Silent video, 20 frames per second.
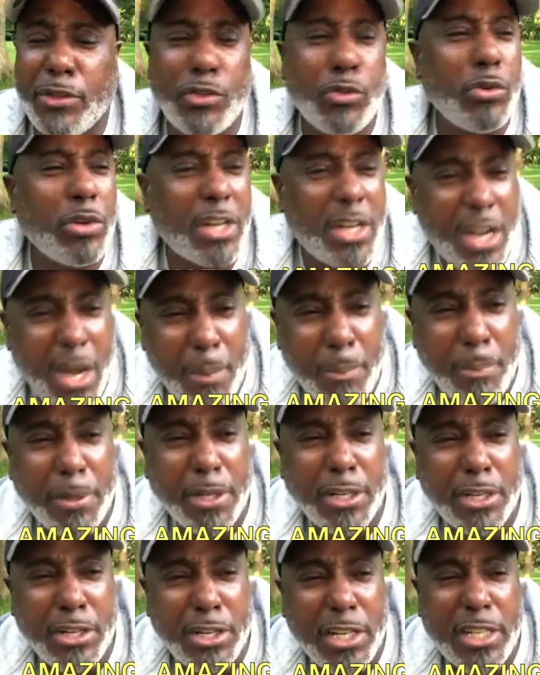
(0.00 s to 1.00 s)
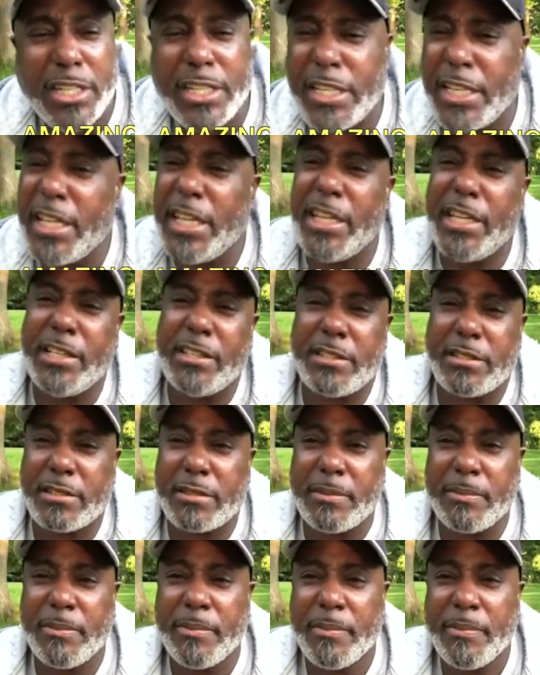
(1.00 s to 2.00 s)
Do a couple of good
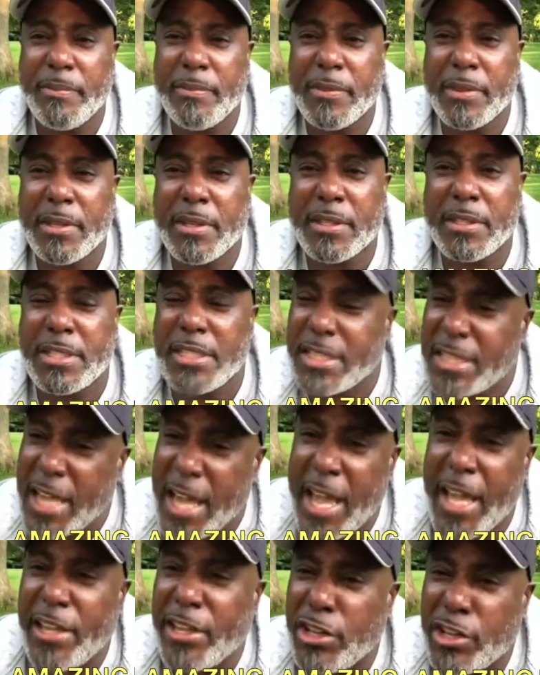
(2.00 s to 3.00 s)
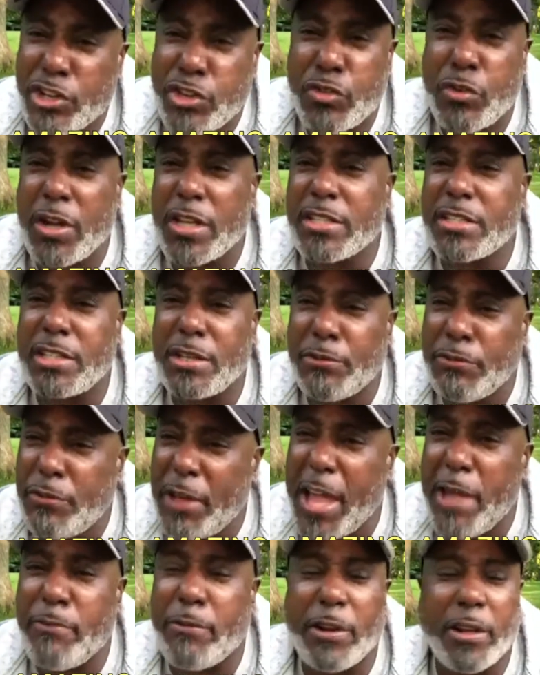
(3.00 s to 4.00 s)
deeds to gain their trust and
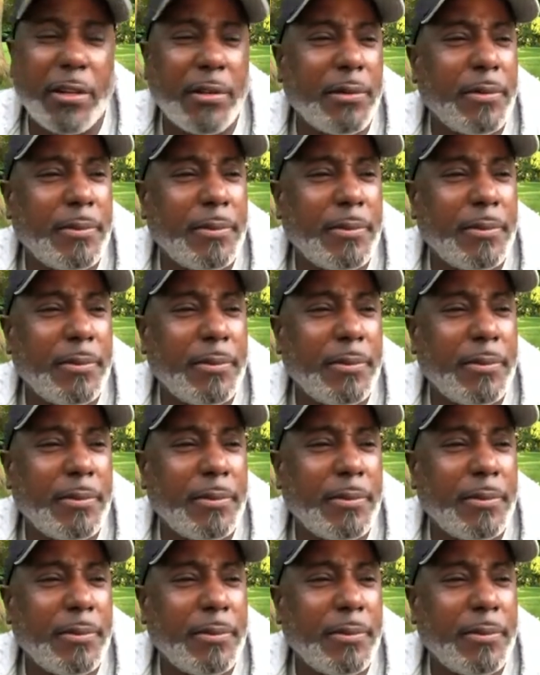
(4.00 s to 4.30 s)
favor.